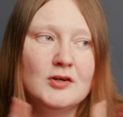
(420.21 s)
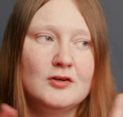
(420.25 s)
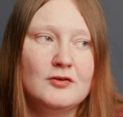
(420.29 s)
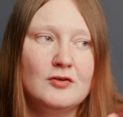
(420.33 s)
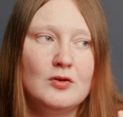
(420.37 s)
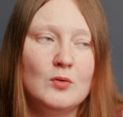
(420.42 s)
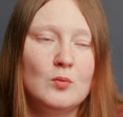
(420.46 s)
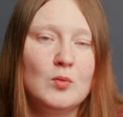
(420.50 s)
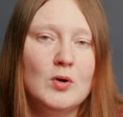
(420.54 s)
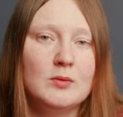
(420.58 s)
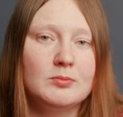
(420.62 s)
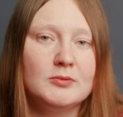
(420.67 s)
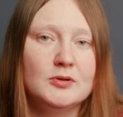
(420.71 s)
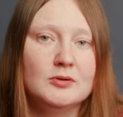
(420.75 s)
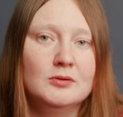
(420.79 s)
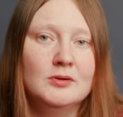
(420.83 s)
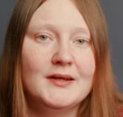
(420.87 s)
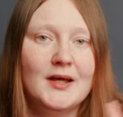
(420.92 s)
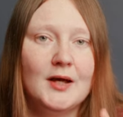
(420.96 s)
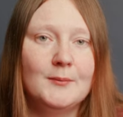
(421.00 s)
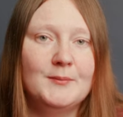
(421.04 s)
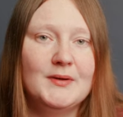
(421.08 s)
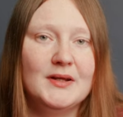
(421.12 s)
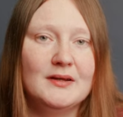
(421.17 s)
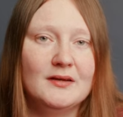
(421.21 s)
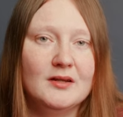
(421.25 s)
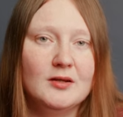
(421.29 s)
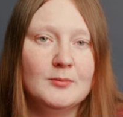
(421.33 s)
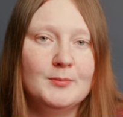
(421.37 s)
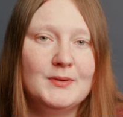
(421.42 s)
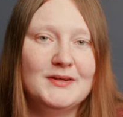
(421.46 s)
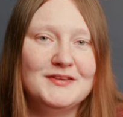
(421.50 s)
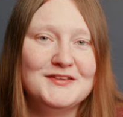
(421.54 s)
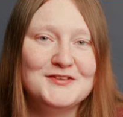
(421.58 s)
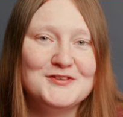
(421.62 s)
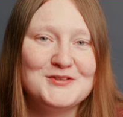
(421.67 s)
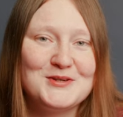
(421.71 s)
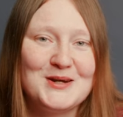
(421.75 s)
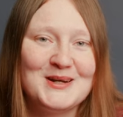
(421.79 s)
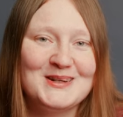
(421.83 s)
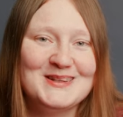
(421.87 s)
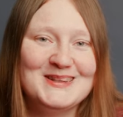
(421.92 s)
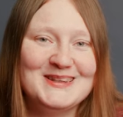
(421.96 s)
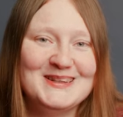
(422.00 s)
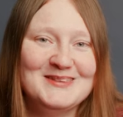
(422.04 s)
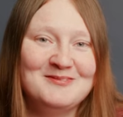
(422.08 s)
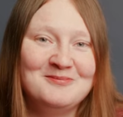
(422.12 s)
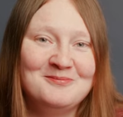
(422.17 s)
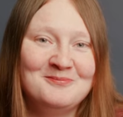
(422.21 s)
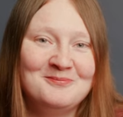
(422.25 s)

because the wobble can be a little bit distracting.